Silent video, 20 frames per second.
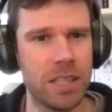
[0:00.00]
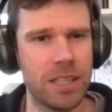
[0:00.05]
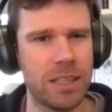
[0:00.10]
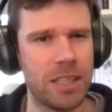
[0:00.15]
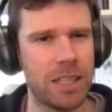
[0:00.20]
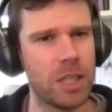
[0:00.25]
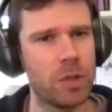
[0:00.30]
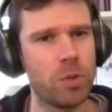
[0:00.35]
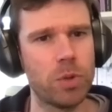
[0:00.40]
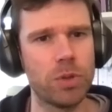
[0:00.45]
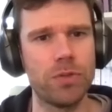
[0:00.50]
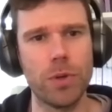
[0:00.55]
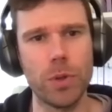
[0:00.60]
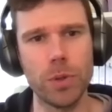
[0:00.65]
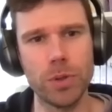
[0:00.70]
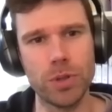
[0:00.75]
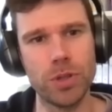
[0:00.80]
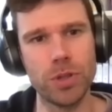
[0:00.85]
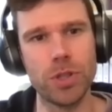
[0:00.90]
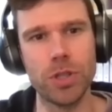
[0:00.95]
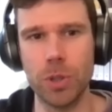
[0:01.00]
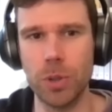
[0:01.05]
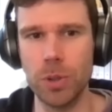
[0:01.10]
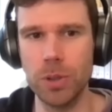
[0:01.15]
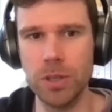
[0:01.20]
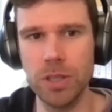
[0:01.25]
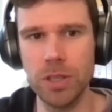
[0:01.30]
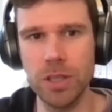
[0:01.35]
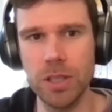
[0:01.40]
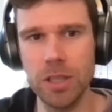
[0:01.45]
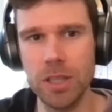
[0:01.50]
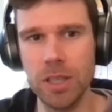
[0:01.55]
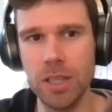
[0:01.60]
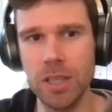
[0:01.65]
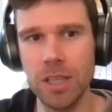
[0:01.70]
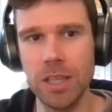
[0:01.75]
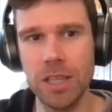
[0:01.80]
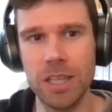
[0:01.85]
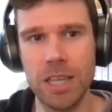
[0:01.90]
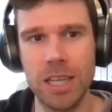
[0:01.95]
I think it was frozen shoulder.
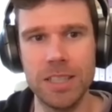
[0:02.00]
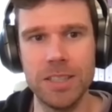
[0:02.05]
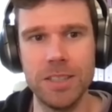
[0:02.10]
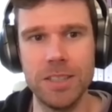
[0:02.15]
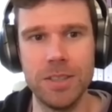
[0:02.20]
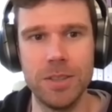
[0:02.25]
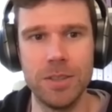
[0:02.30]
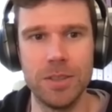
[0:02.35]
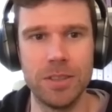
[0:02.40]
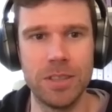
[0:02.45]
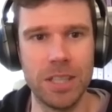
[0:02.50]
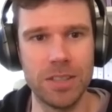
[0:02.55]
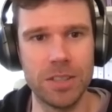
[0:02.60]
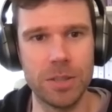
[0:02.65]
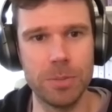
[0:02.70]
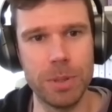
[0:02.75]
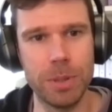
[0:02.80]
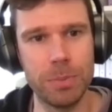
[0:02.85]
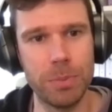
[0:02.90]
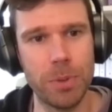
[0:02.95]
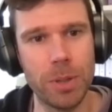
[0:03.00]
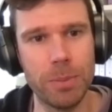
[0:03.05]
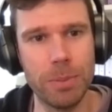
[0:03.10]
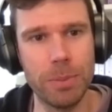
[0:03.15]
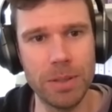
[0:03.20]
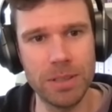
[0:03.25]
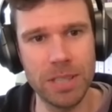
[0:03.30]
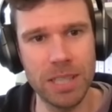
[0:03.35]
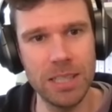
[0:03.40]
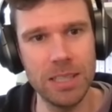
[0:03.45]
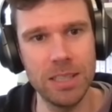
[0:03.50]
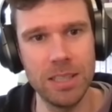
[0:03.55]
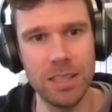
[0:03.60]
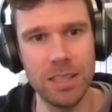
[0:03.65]
Can you tell us a bit more about that?